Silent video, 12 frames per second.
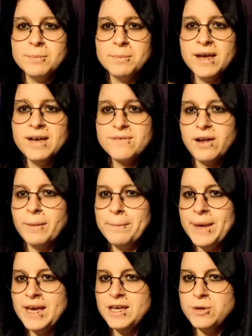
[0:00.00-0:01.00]
but if, like
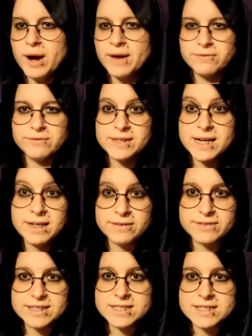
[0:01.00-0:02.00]
me, you haven't read any
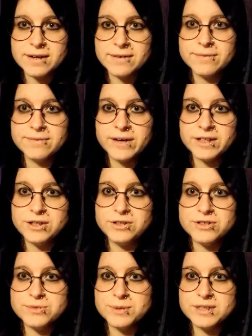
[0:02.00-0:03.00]
of this stuff and you
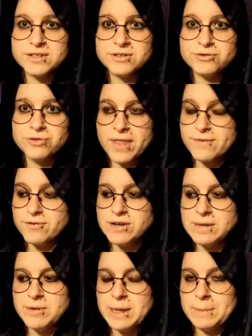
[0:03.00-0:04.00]
just wanted to try the
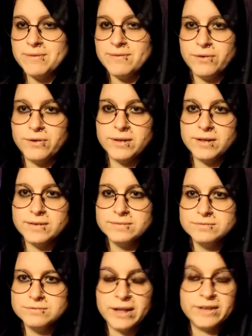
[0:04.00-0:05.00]
freebie before you,
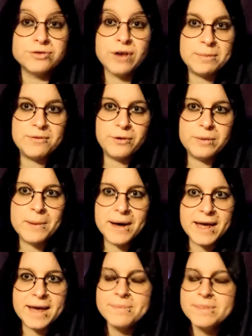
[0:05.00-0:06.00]
like, try before you
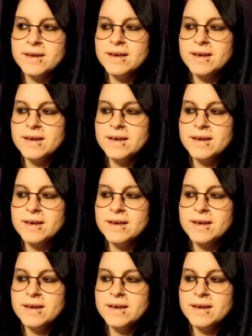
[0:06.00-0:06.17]
buy,